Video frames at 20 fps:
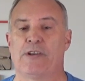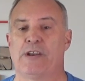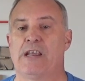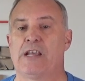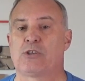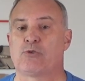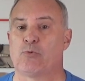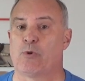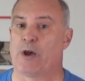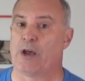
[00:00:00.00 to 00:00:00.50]
And
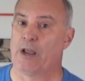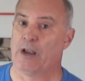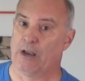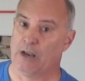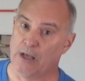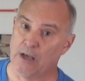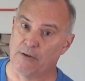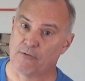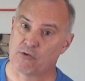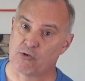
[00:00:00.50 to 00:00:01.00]
that's why I
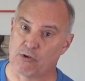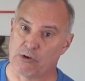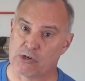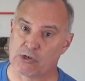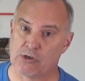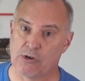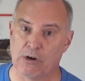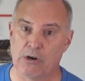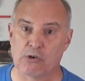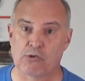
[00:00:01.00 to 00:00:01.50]
love
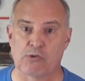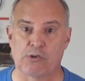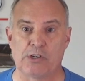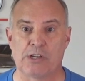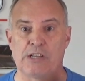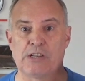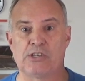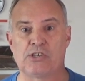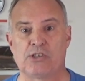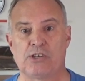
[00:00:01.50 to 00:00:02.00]
traditional archery.
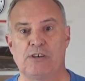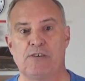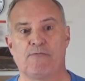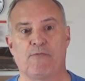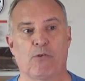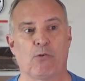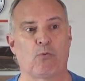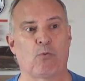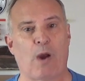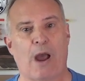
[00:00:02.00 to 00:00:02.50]
You can see
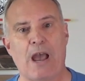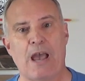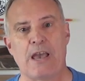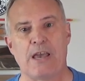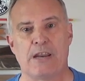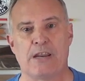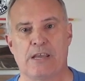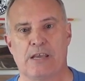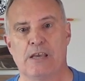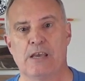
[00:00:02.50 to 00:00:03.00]

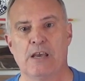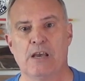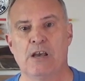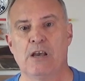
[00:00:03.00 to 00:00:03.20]
variety.